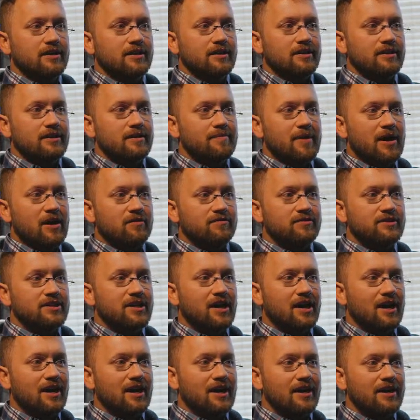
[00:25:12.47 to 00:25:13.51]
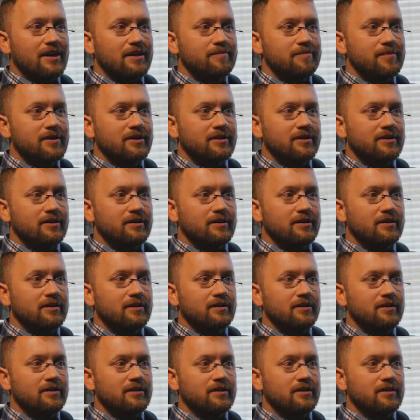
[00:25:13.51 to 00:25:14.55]
the amount of time
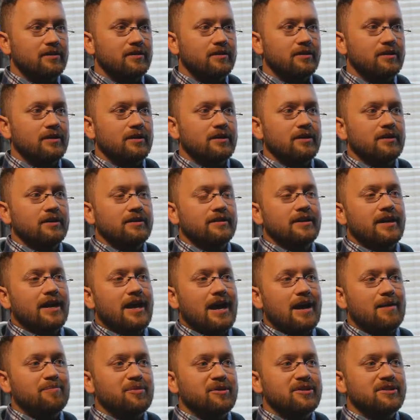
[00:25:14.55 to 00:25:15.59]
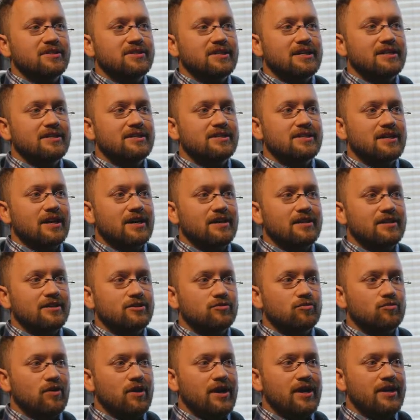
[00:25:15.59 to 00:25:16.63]
that happens inside of this
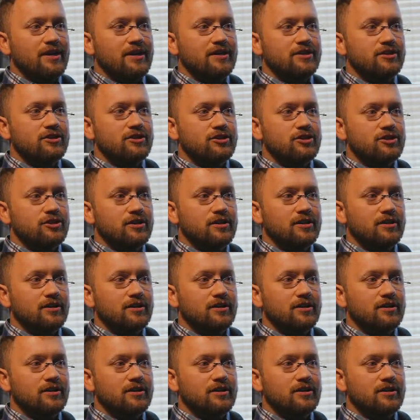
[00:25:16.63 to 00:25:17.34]
range